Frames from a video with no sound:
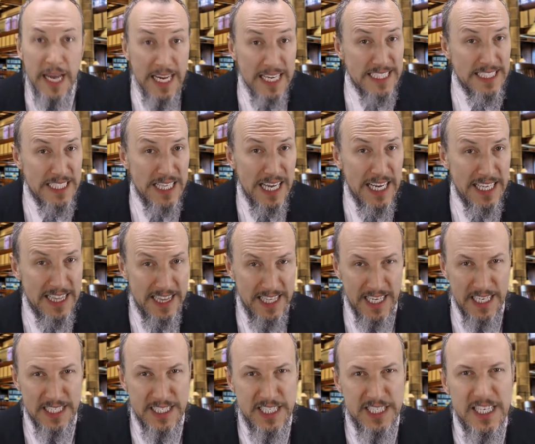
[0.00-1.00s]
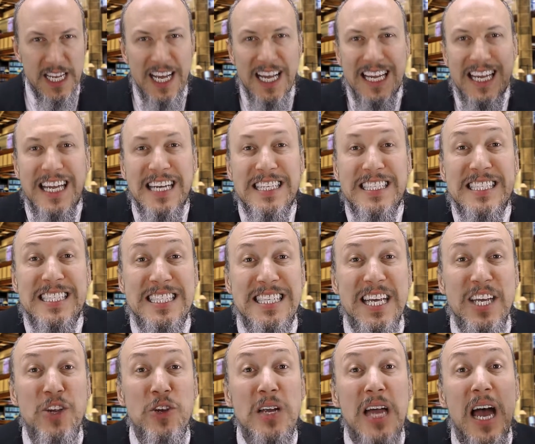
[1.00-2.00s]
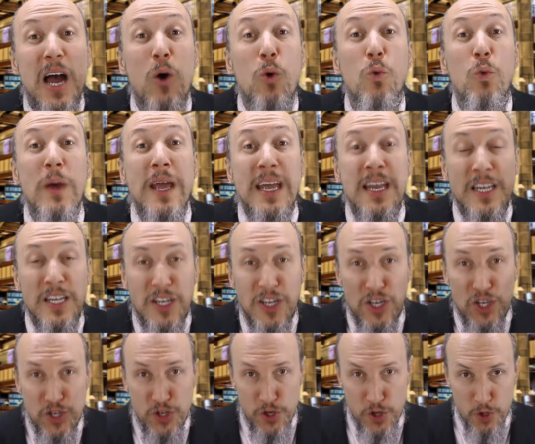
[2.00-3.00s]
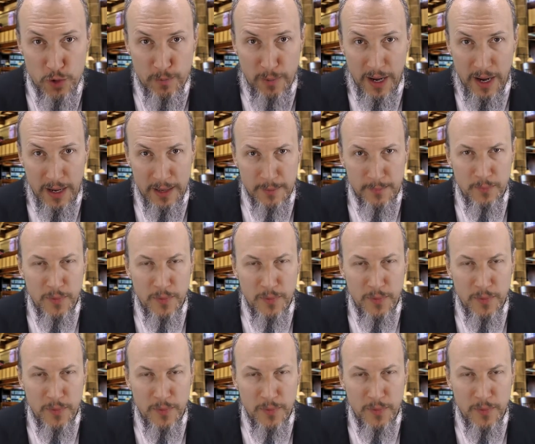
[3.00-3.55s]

It's like this. Consider a wind turbine.